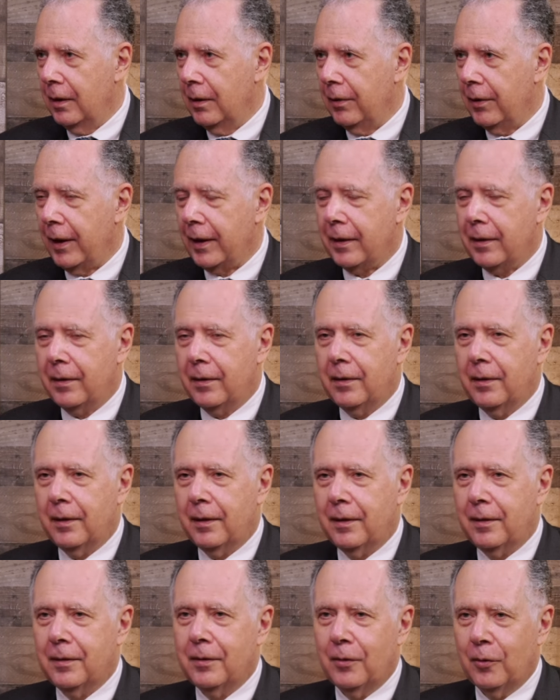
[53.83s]
like
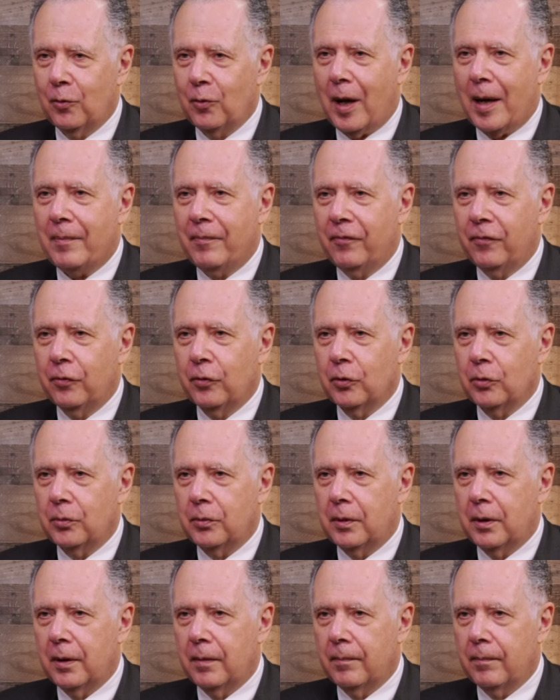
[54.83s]
uh, ripe
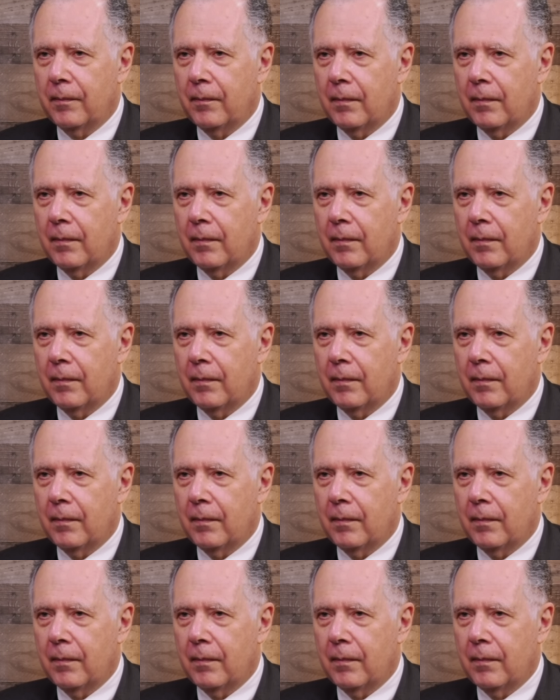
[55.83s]
fruit.